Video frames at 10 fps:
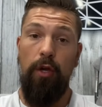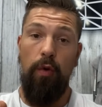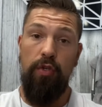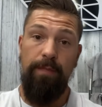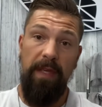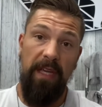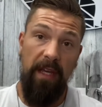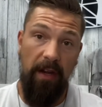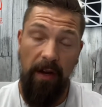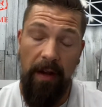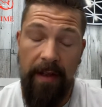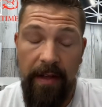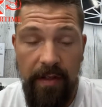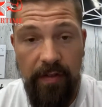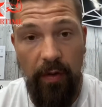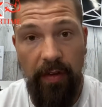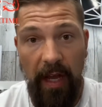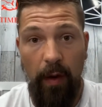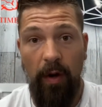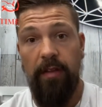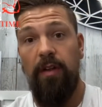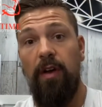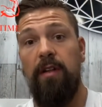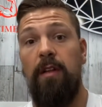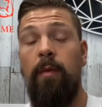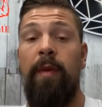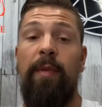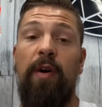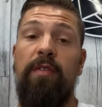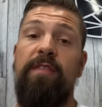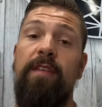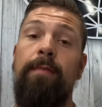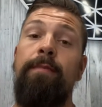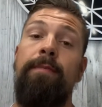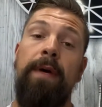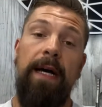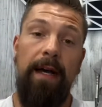Coach B here. So today I wanted to talk a little bit about some